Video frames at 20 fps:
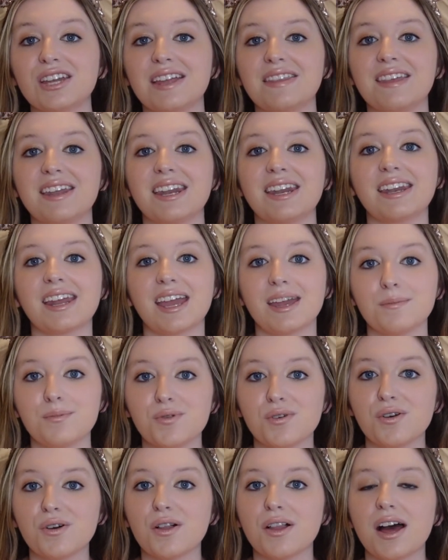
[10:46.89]
and then in
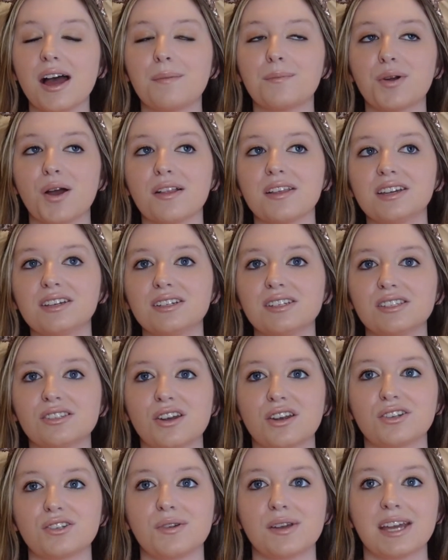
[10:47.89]
April I'm probably going to
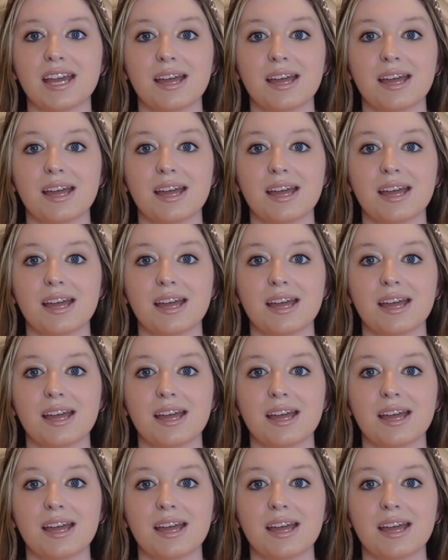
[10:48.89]
start doing